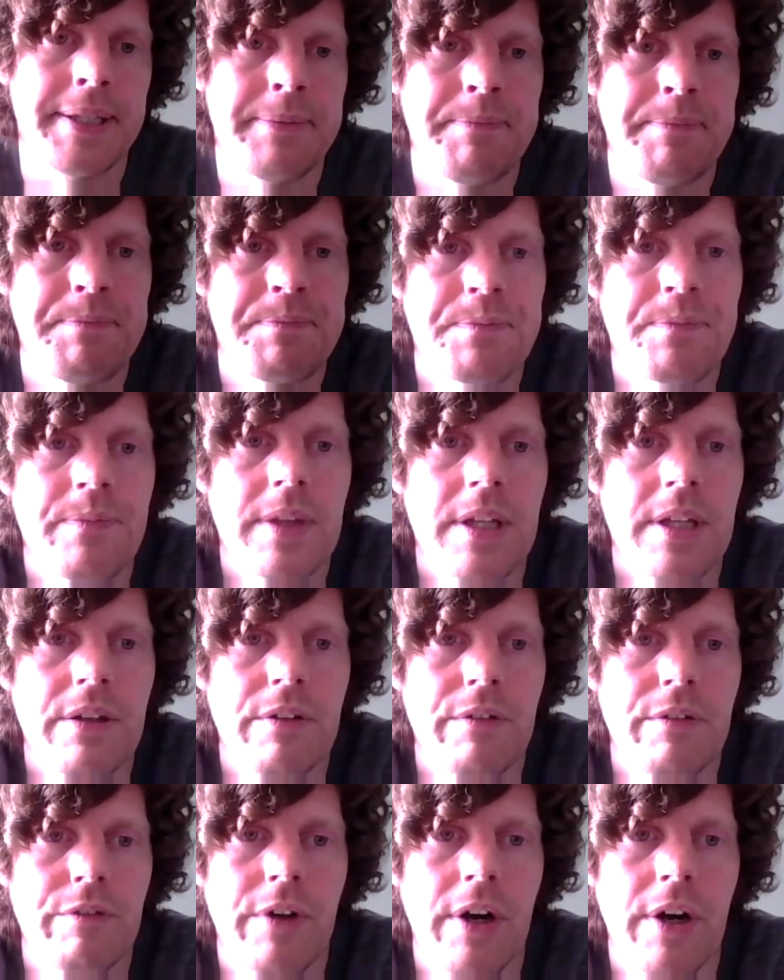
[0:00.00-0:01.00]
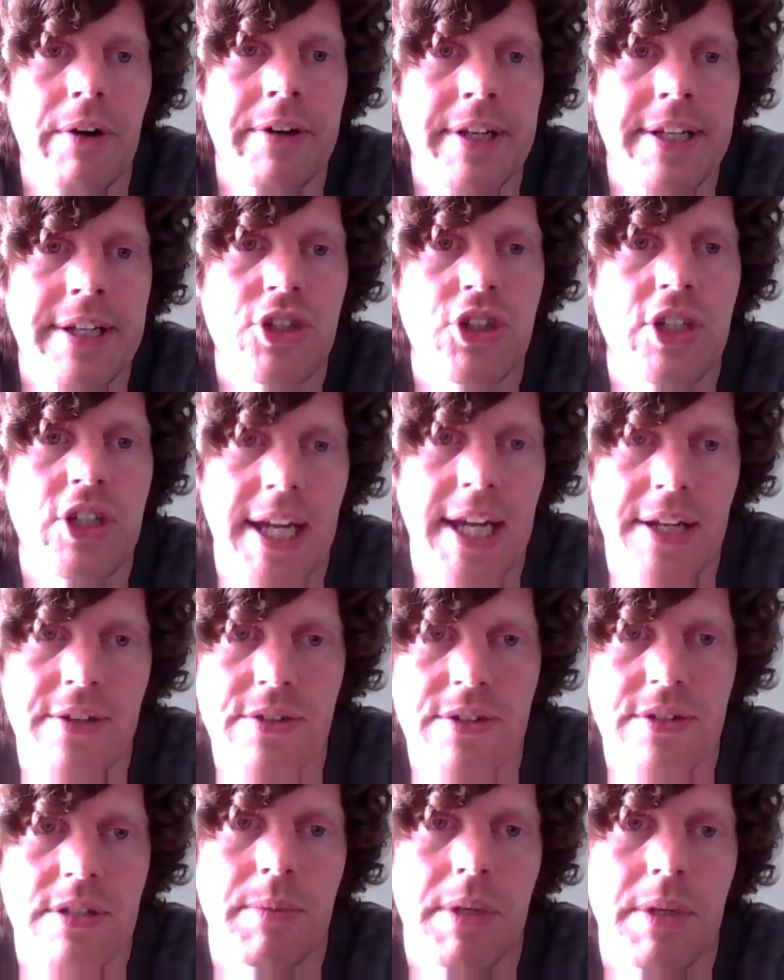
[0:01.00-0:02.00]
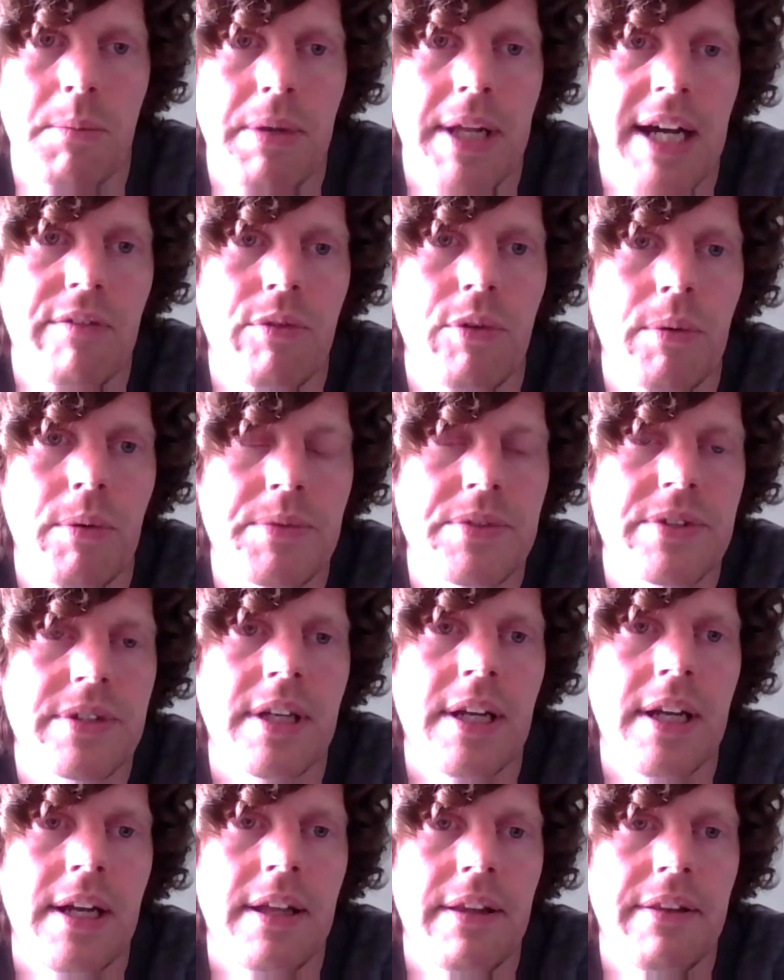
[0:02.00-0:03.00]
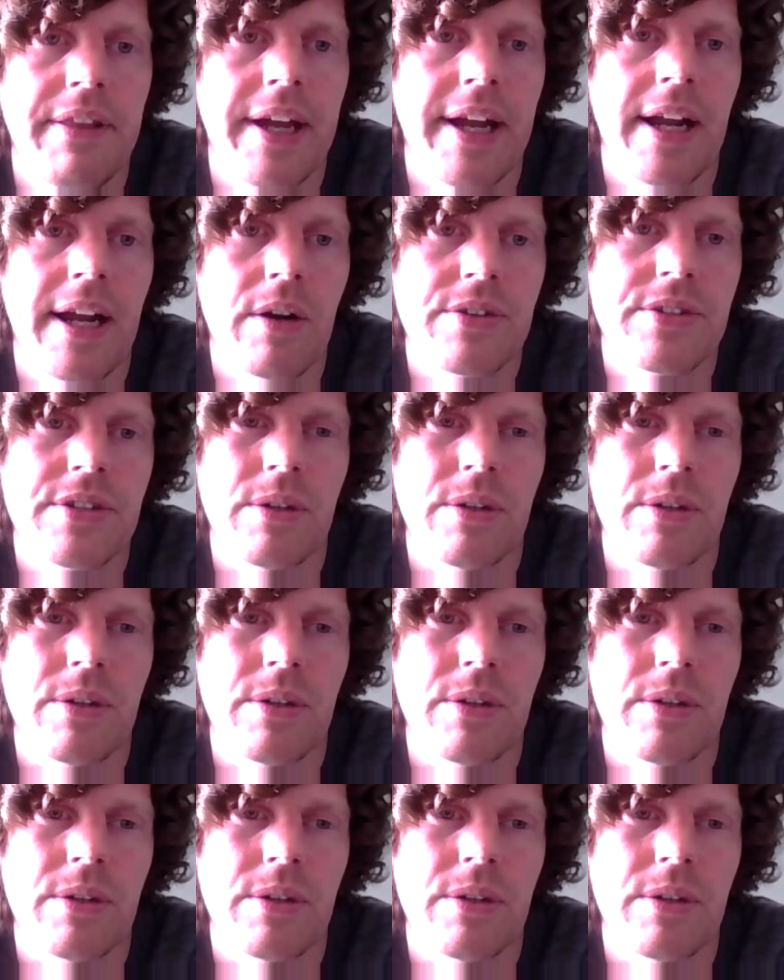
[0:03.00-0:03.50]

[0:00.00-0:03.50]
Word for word: um, foreign exchange and some of the platforms there.